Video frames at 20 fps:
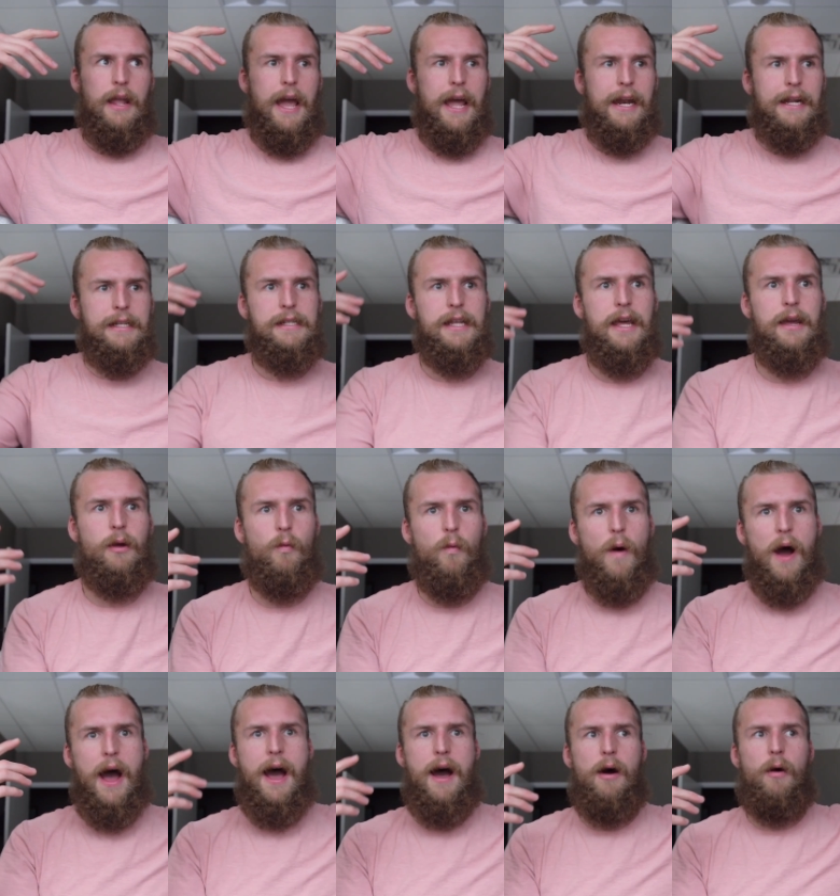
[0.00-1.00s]
And it's like,
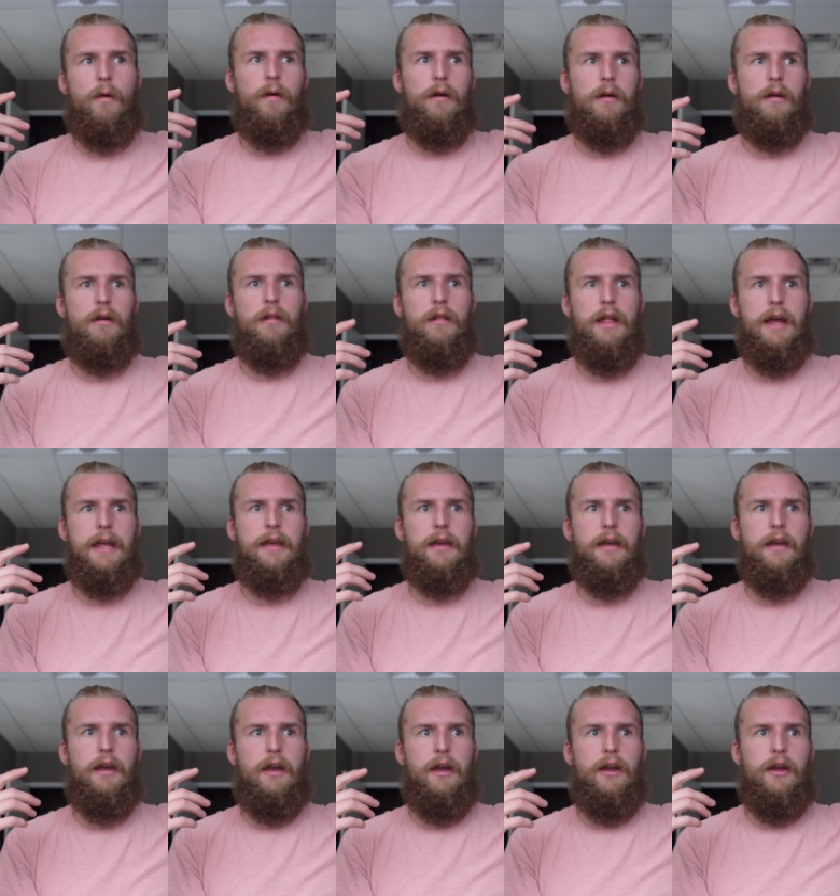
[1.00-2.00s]
wow, like
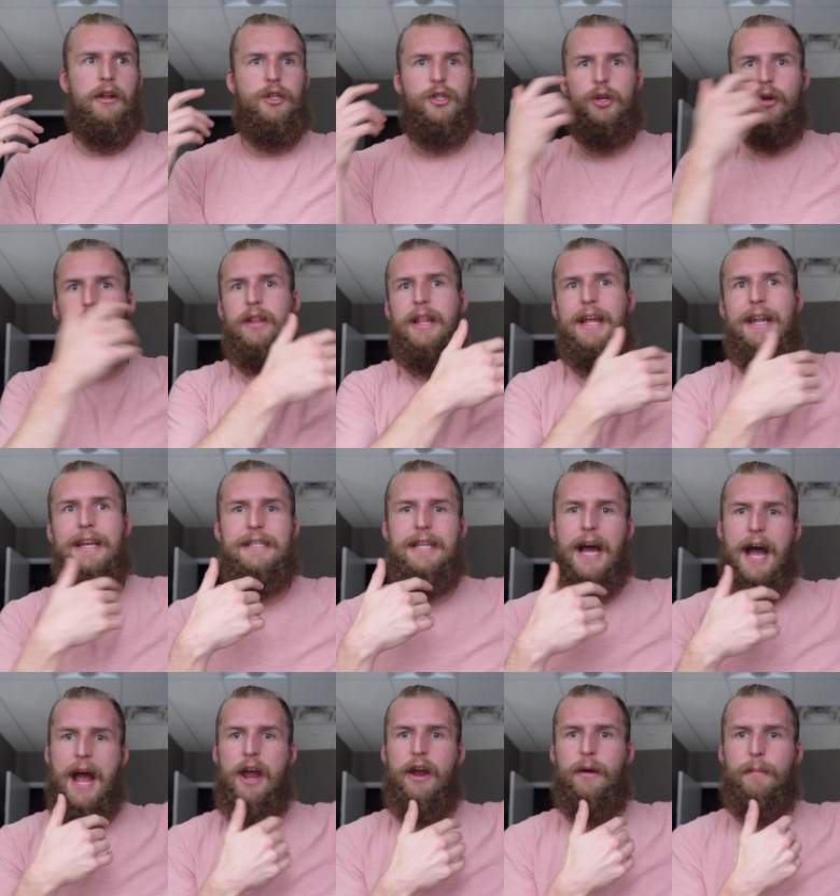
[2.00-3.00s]
during that
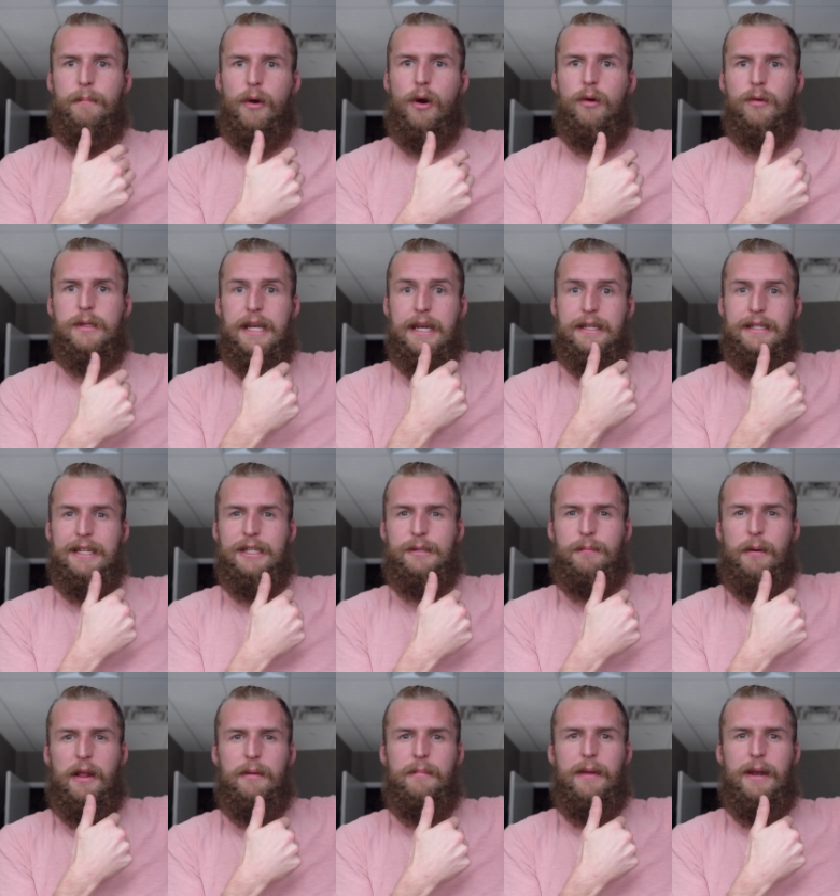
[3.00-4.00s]
entire process, and it's
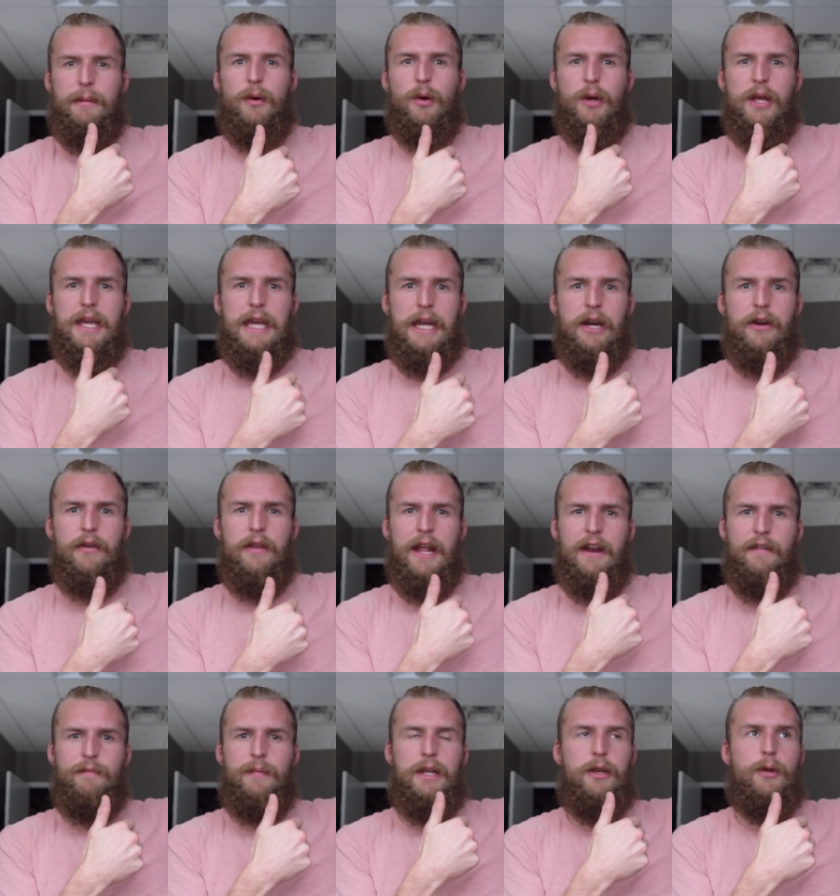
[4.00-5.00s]
probably been about a year that
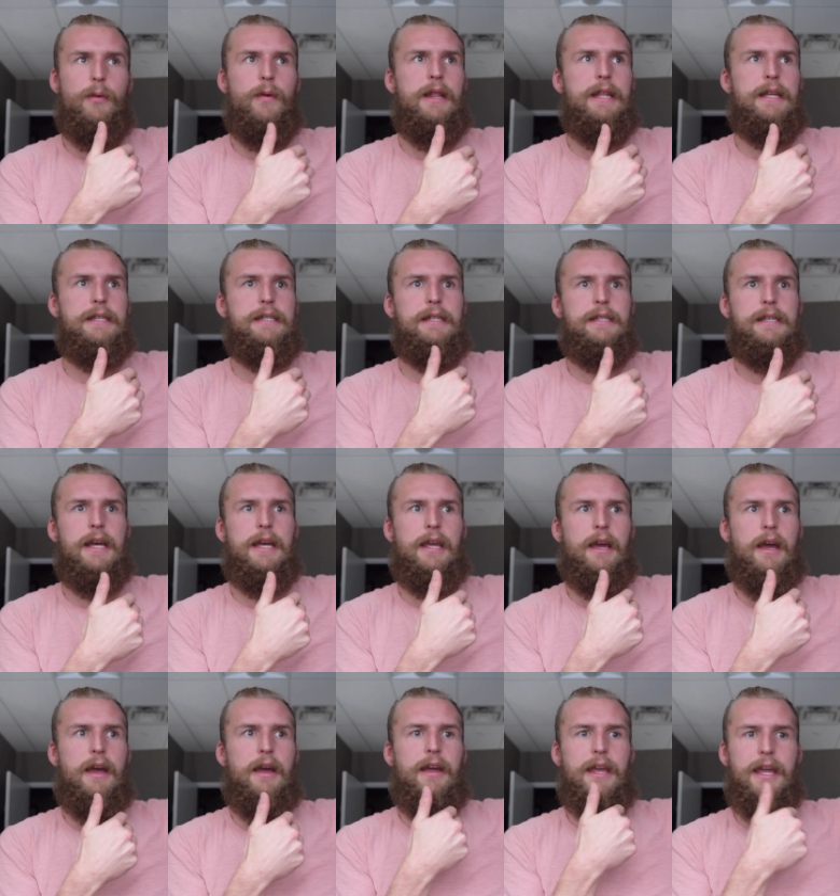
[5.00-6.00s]
I've been doing this, it's like,
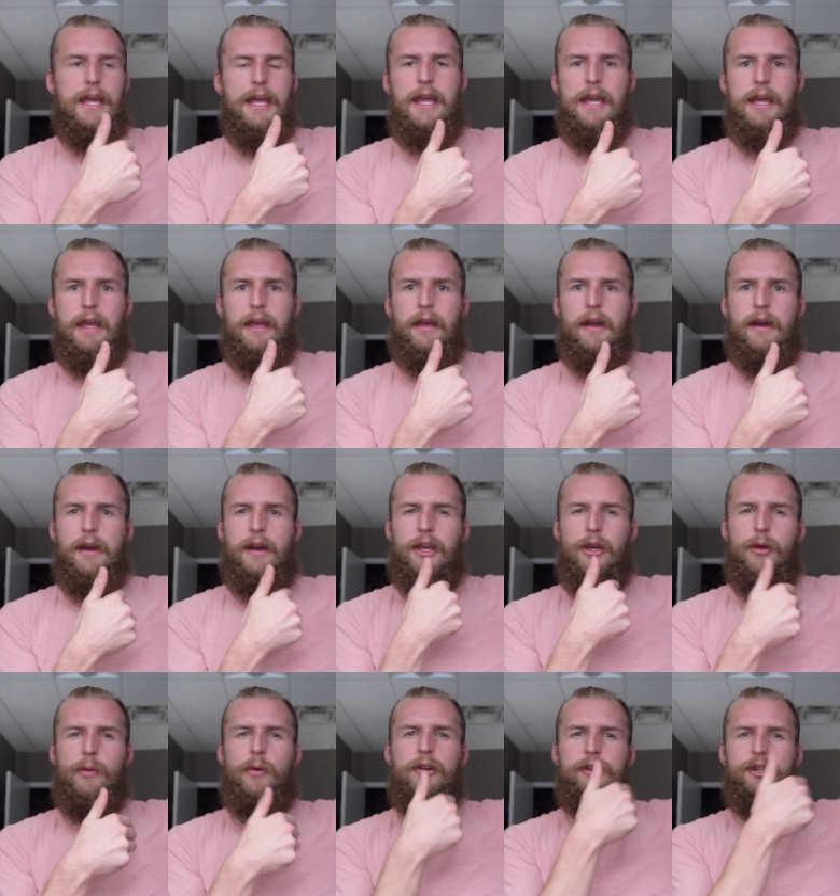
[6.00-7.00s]
E,
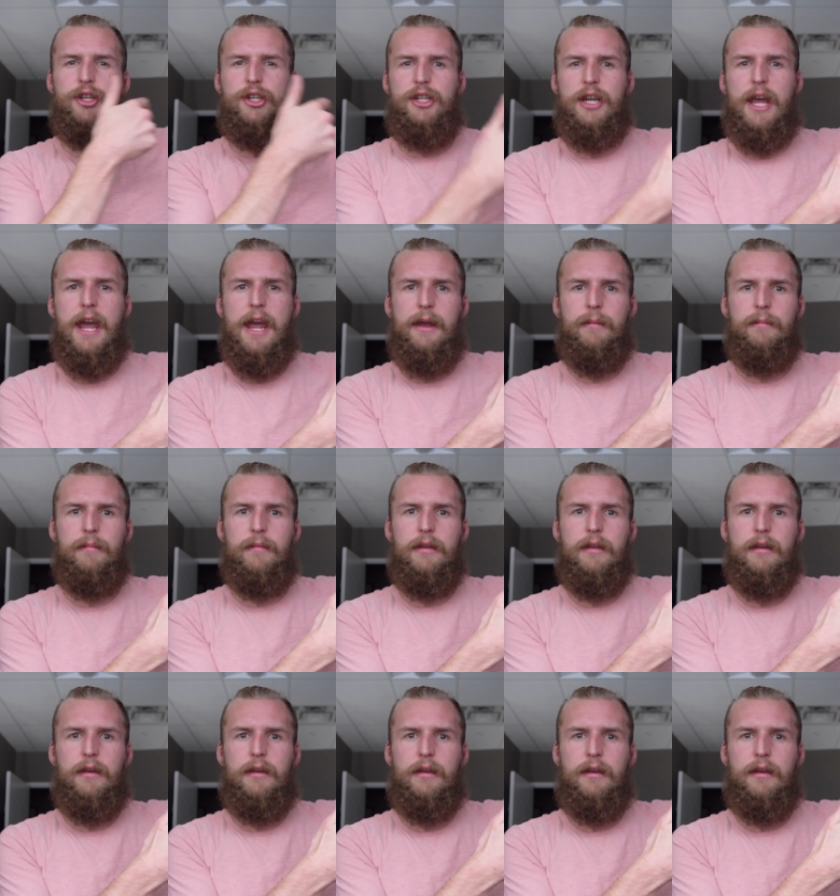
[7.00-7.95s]
you were ashamed.